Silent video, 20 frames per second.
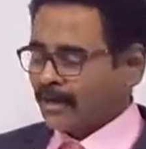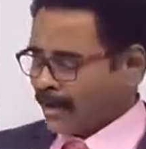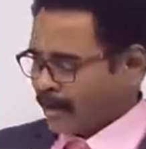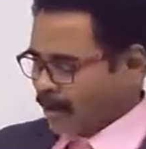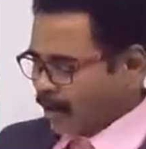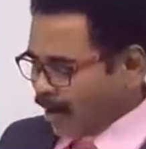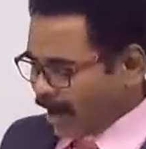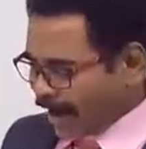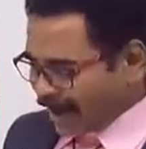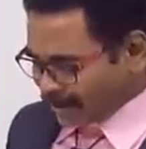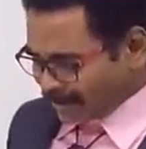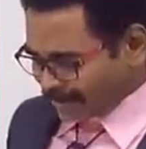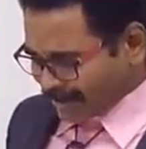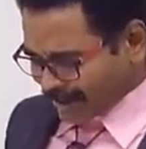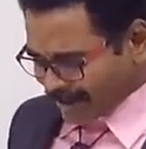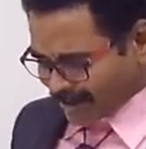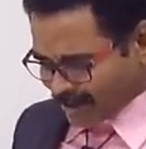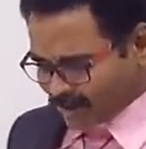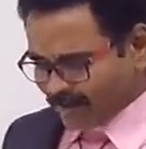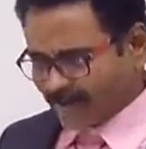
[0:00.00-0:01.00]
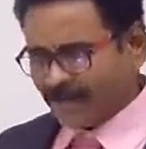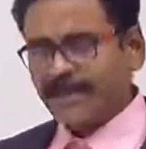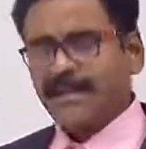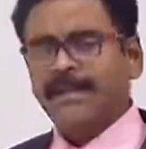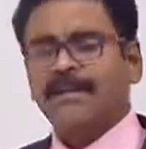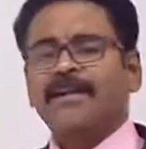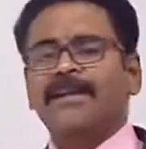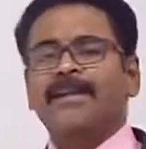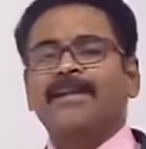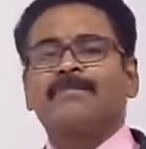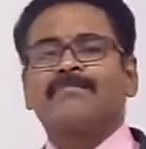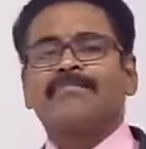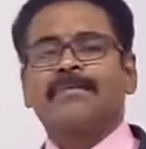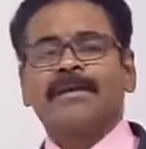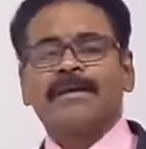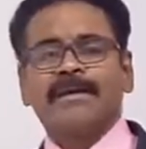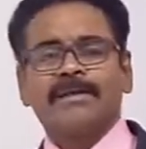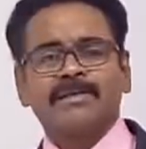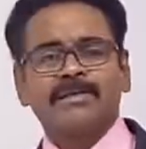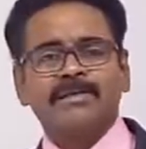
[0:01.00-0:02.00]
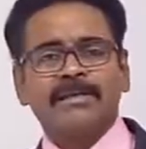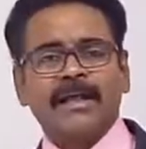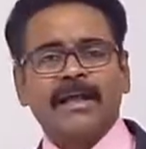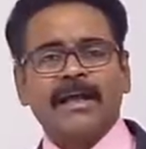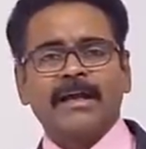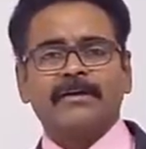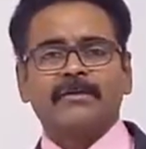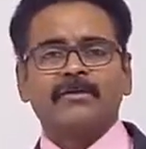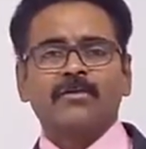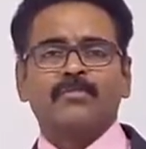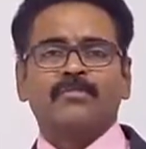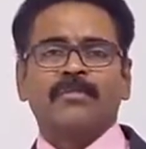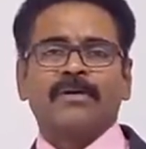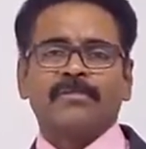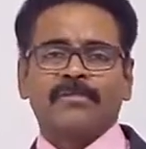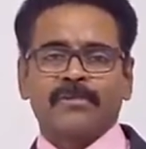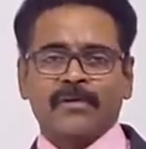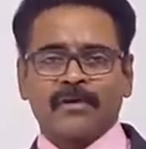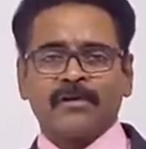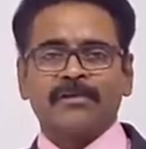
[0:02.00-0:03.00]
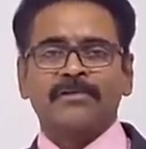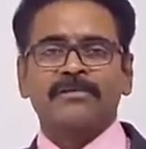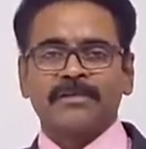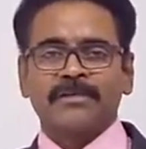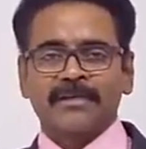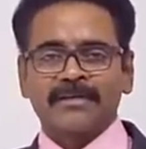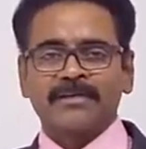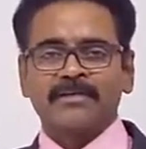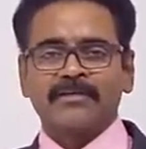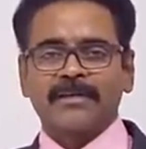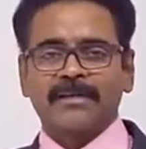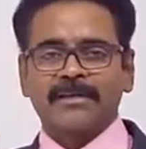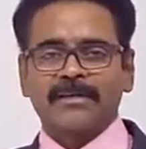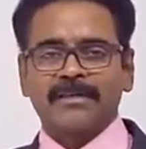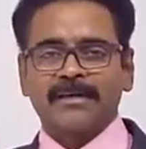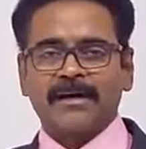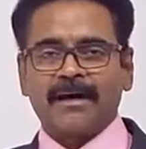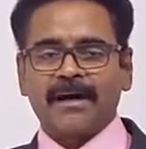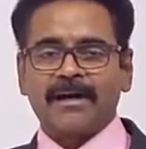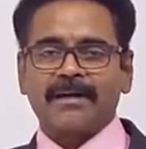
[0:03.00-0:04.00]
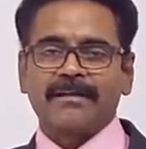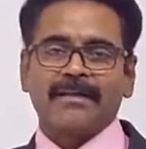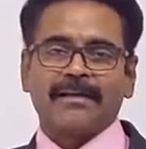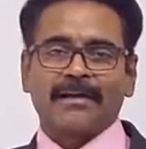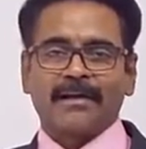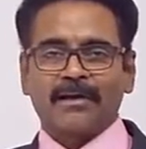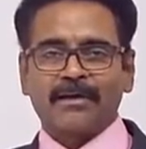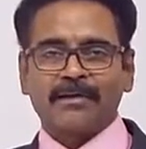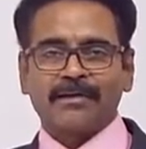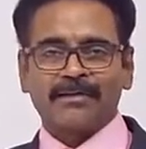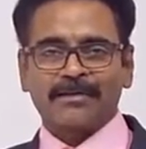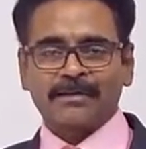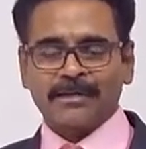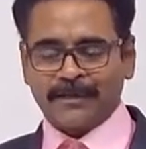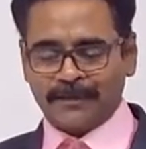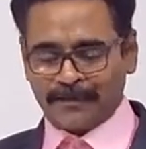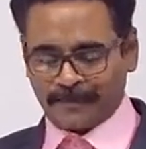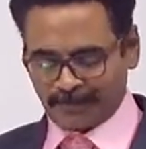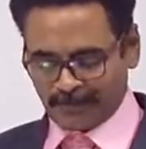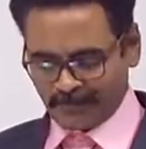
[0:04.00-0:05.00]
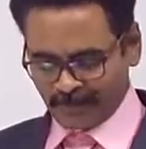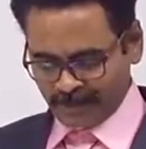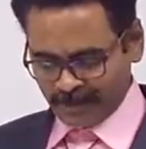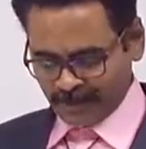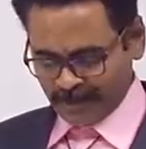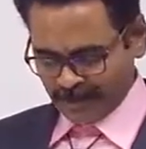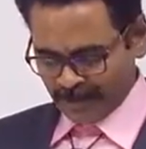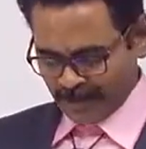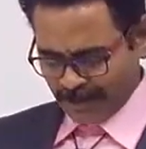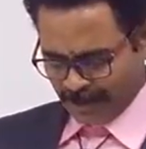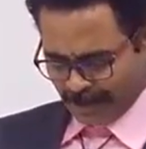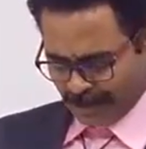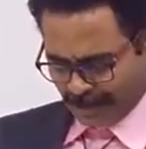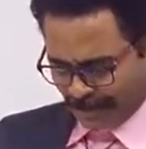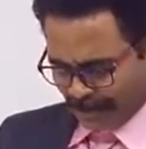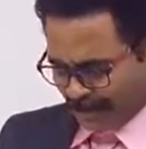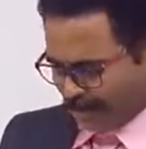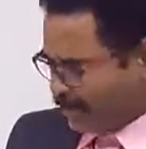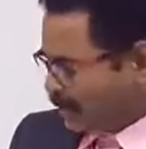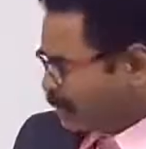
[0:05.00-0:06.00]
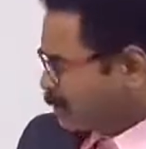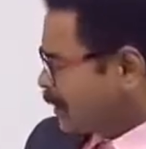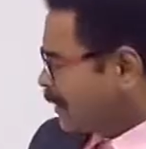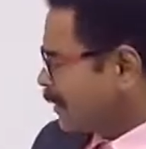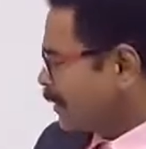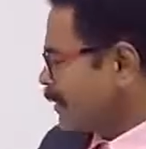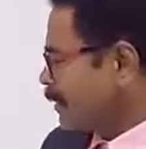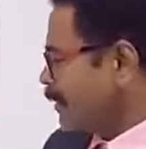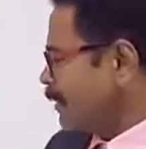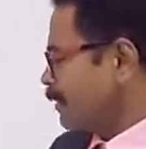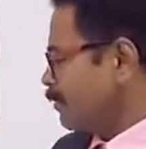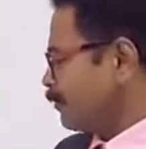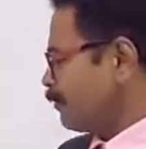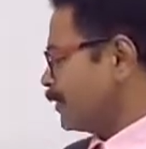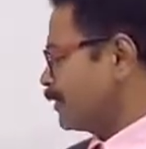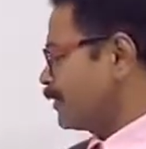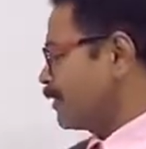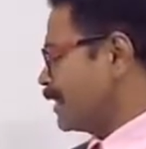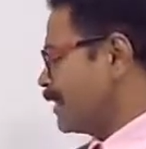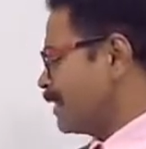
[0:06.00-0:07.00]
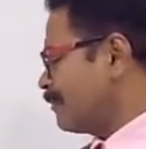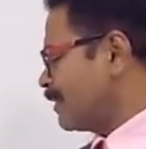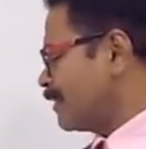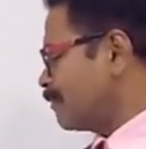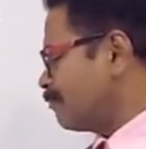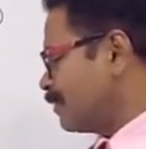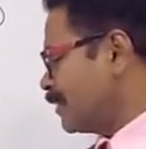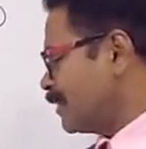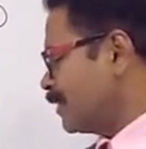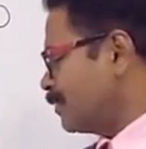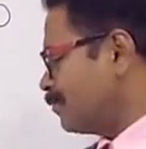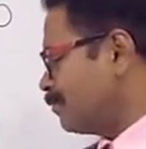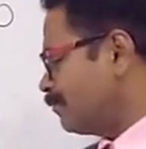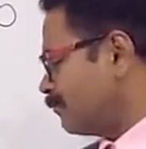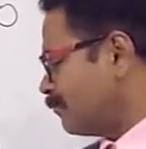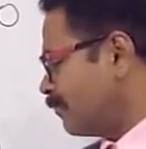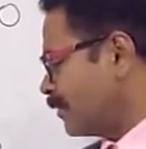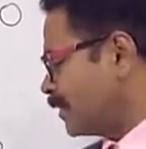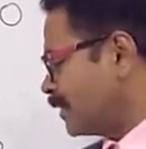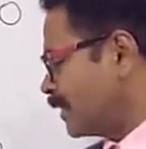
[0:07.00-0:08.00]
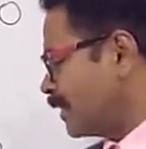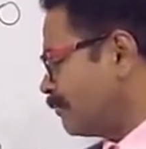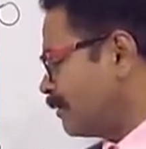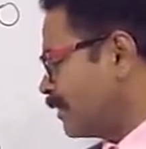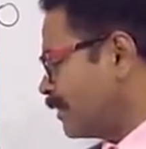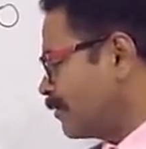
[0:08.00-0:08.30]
Always we can replace a group of constants with another constant. See here, for the given beam, for the given